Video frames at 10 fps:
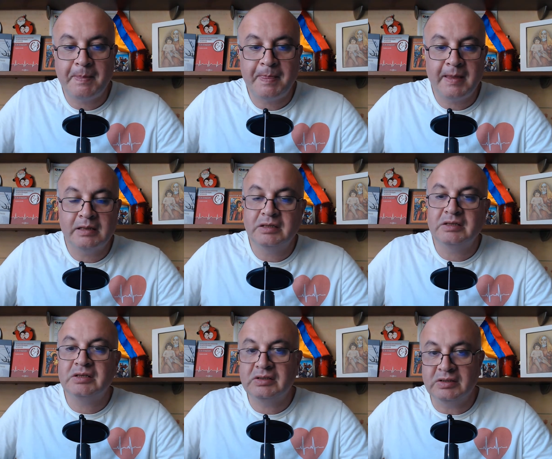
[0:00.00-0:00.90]

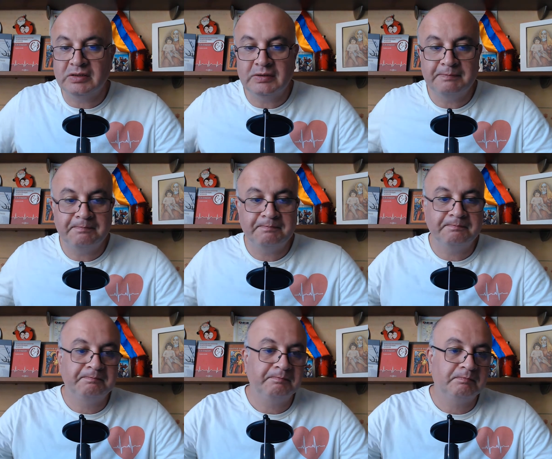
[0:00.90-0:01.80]

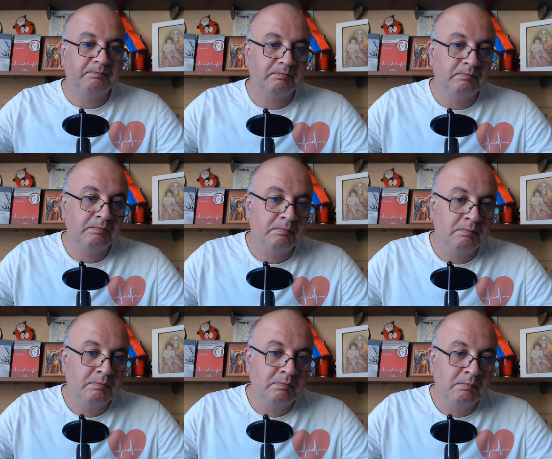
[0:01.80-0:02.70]

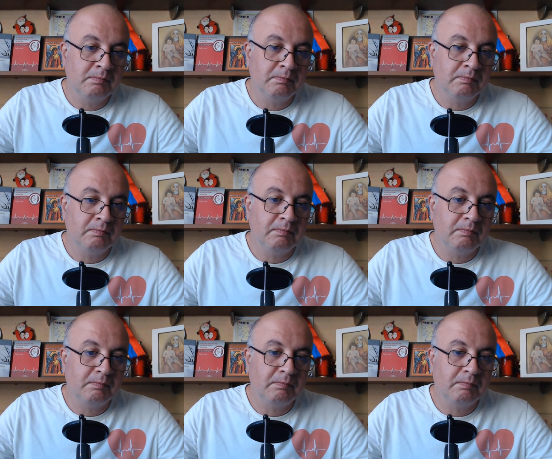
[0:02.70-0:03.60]

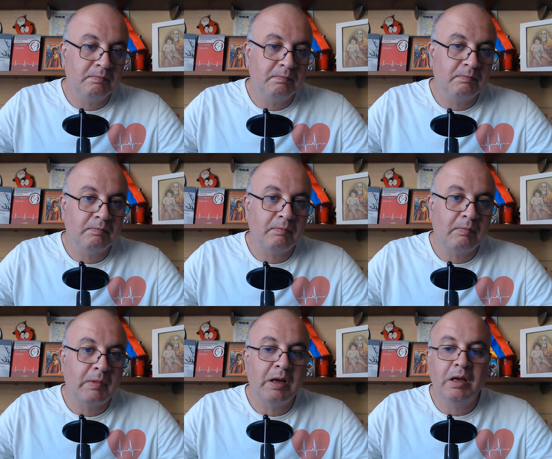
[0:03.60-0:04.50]

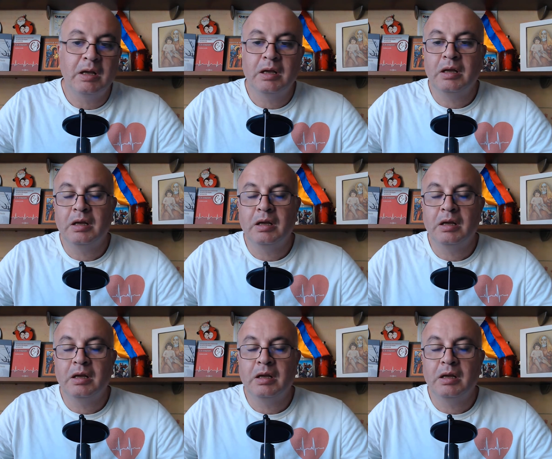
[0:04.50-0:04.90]
No one is speaking in this clip.